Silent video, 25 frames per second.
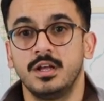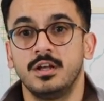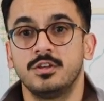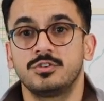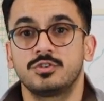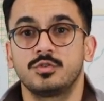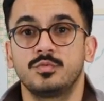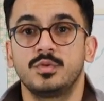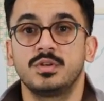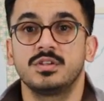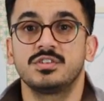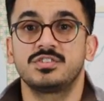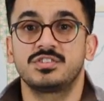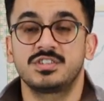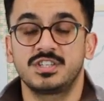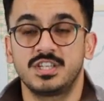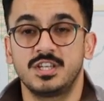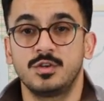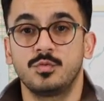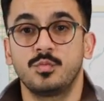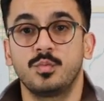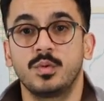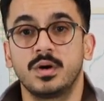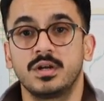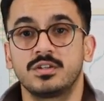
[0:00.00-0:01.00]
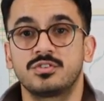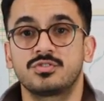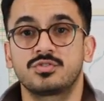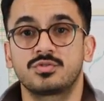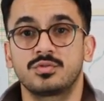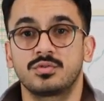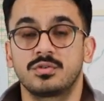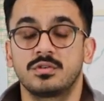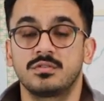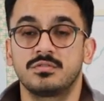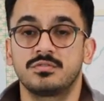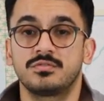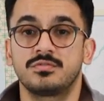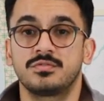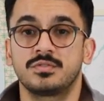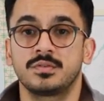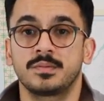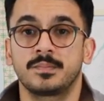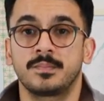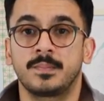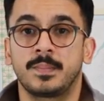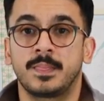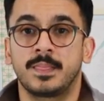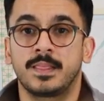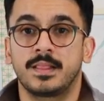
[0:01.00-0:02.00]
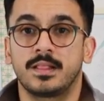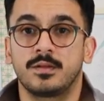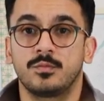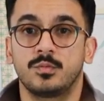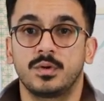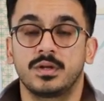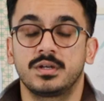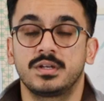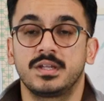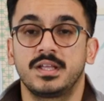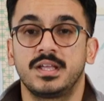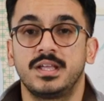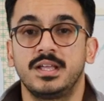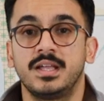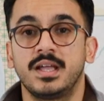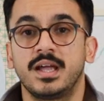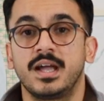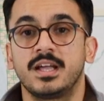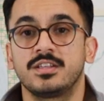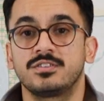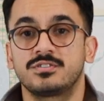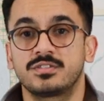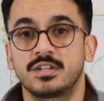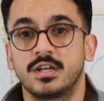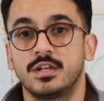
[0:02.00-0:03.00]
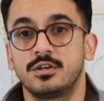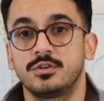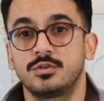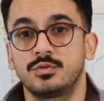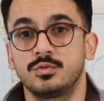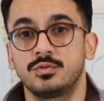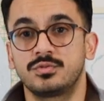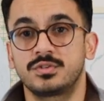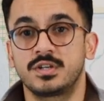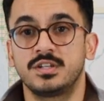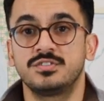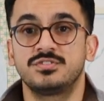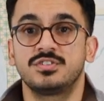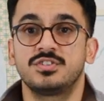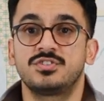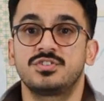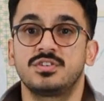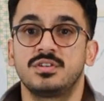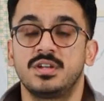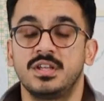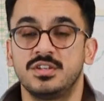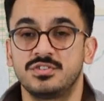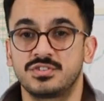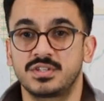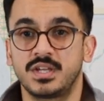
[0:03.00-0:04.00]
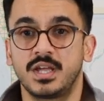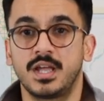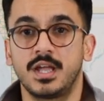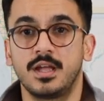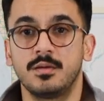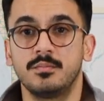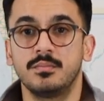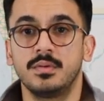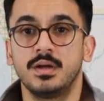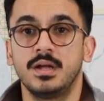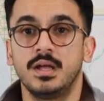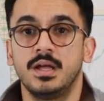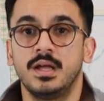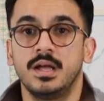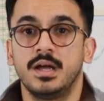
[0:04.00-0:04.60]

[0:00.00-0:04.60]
So we'll see what sort of what he has done to transition his game